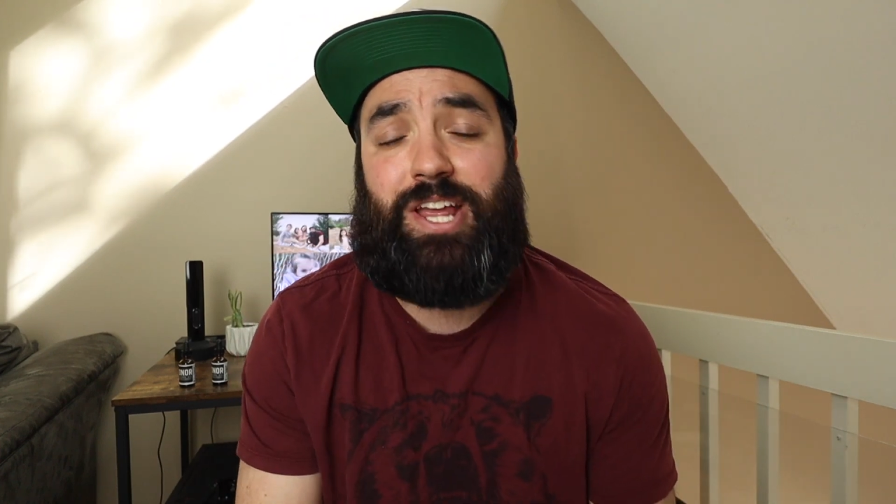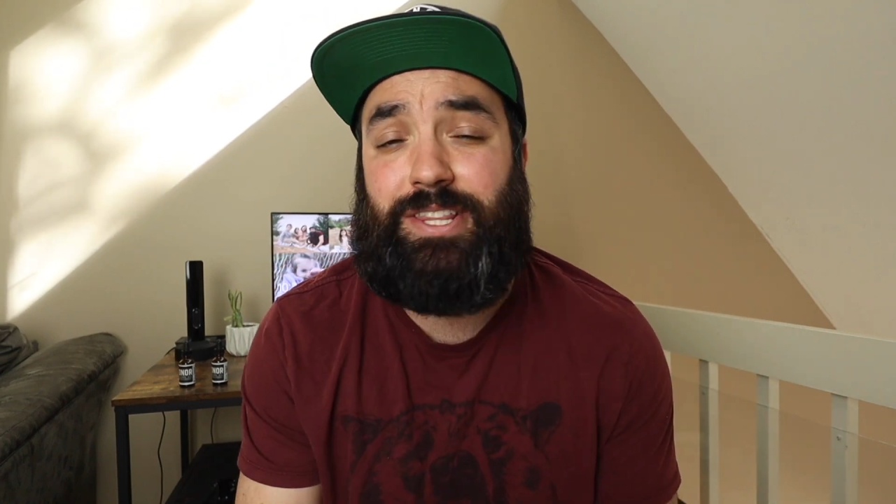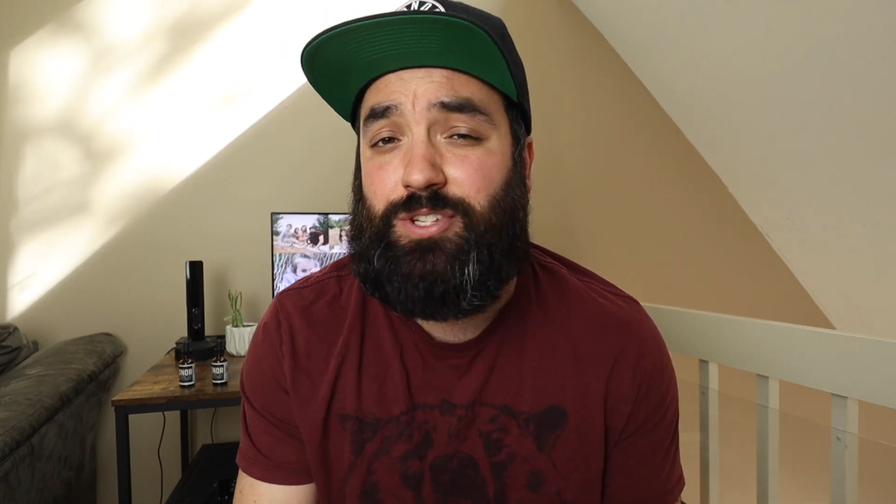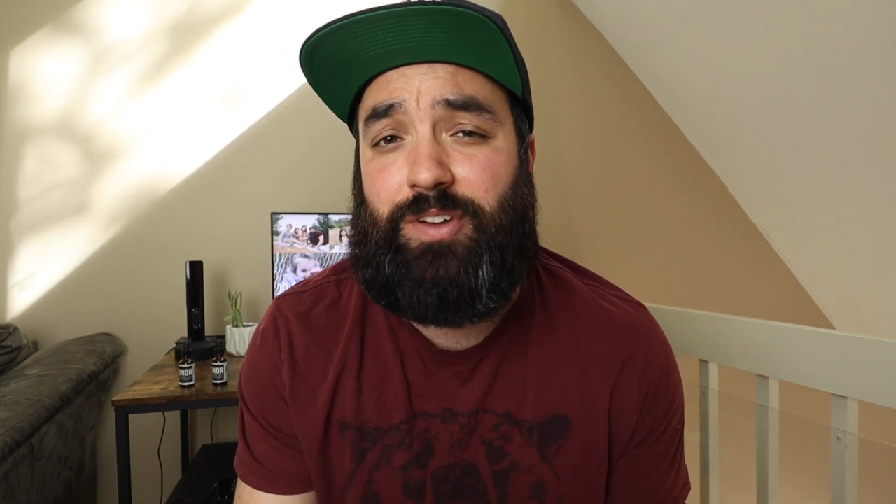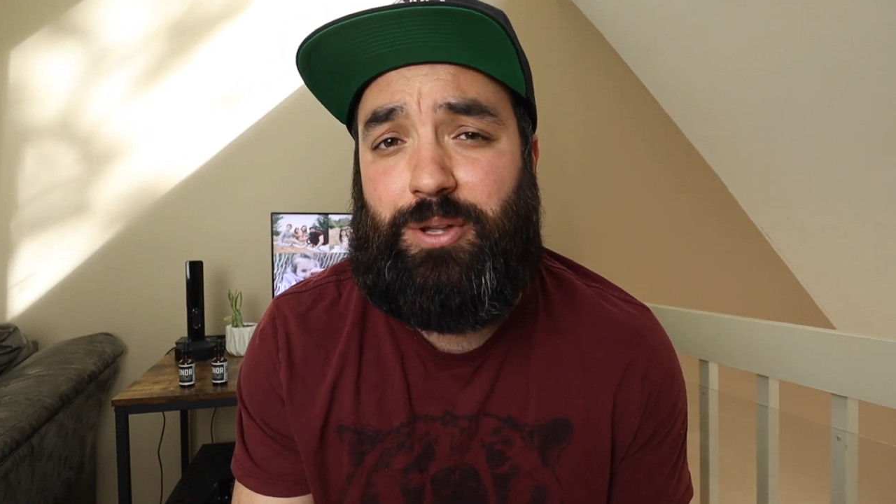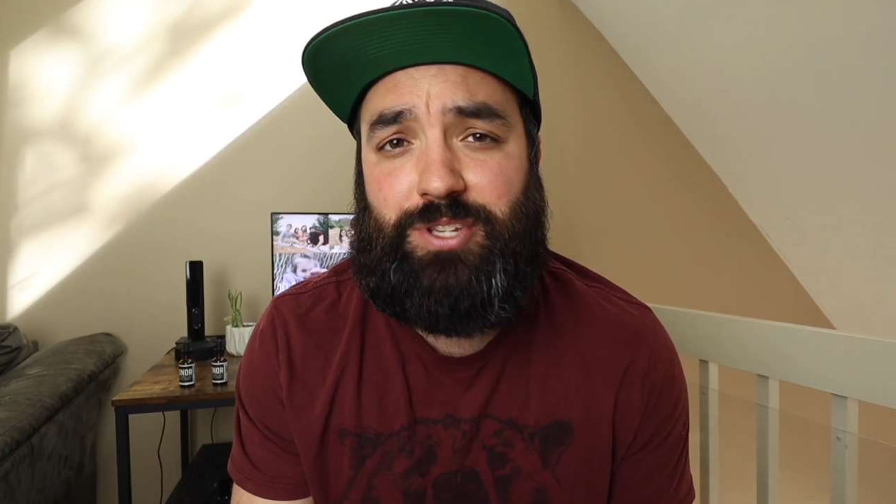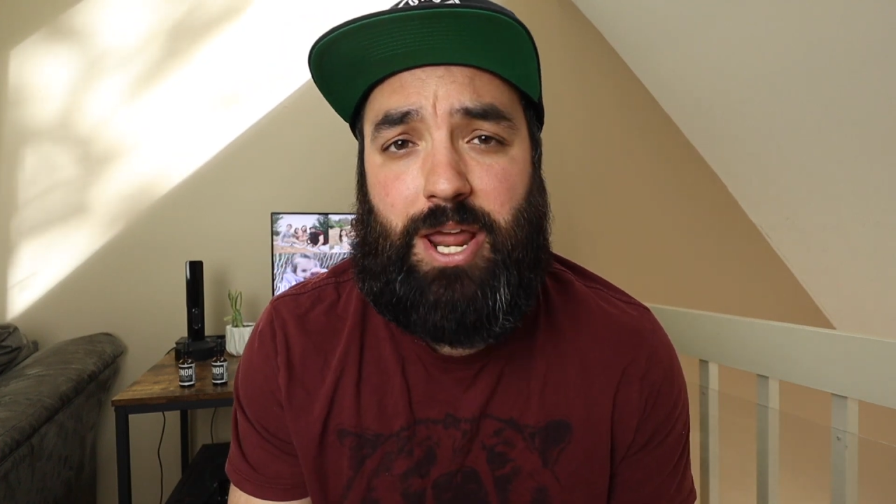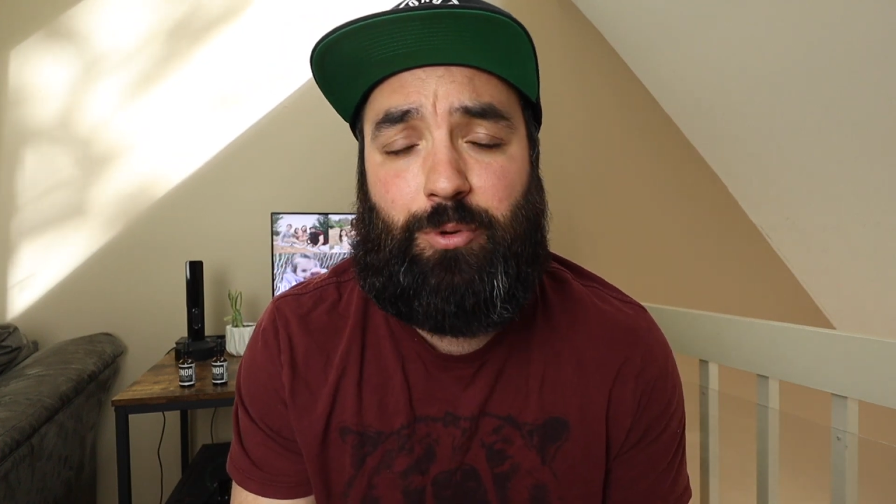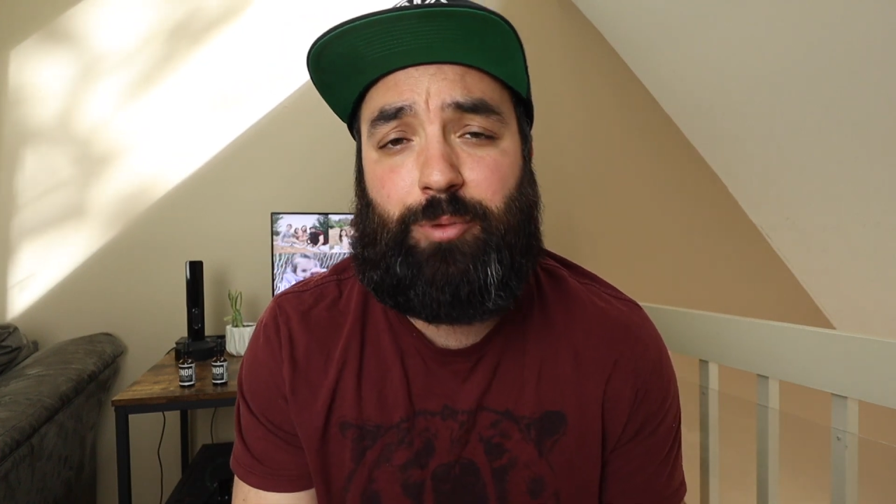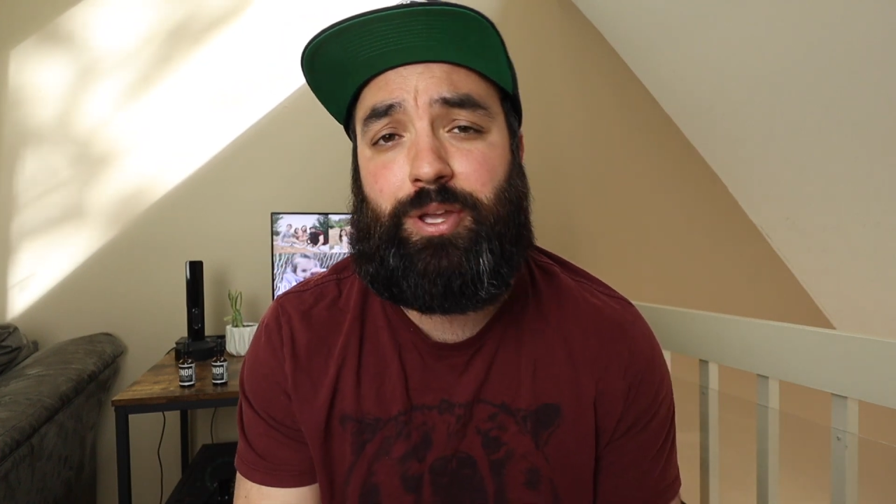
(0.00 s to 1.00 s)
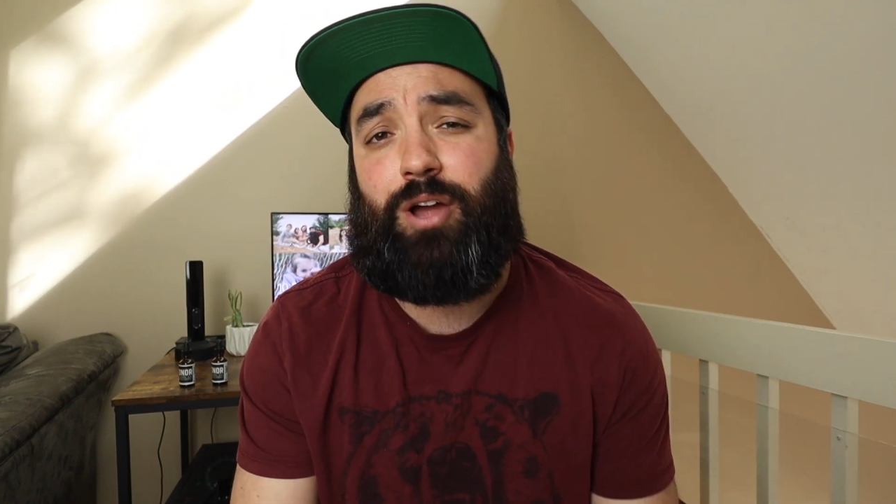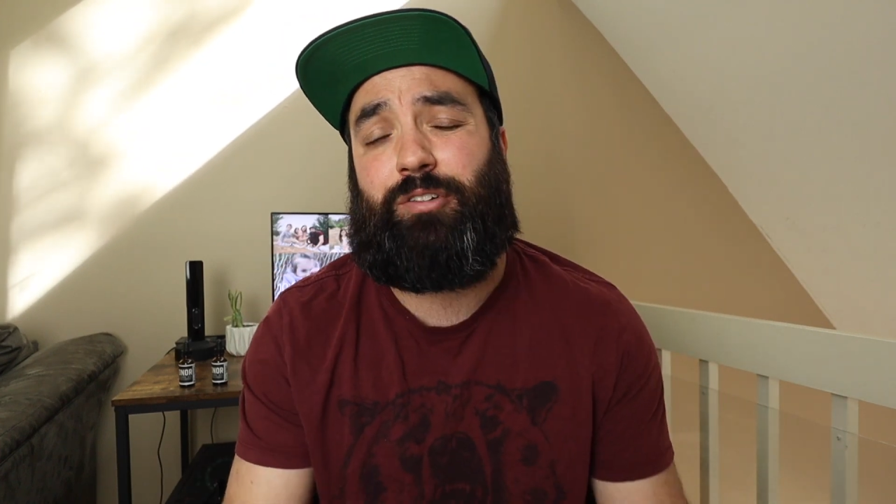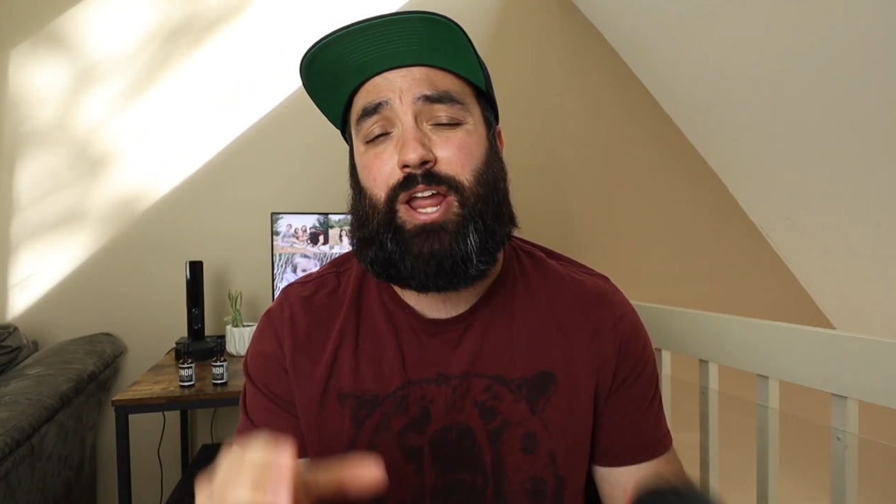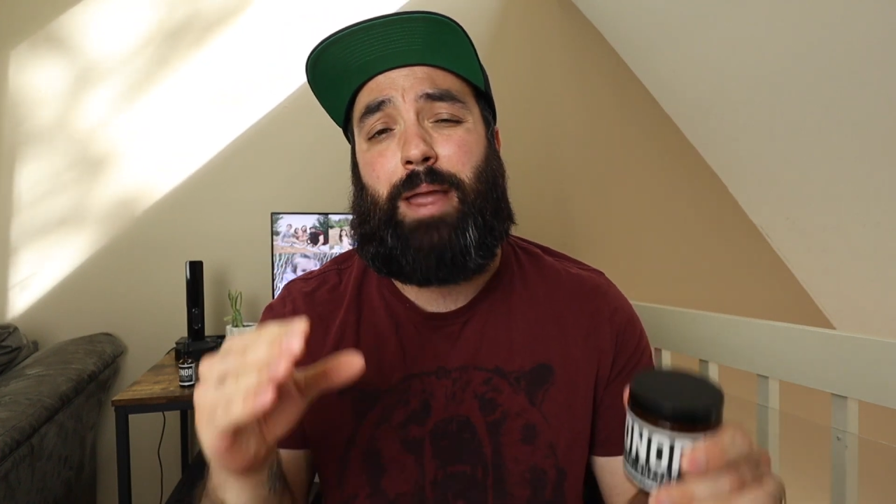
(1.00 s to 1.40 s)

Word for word: In this video today, we're gonna to be covering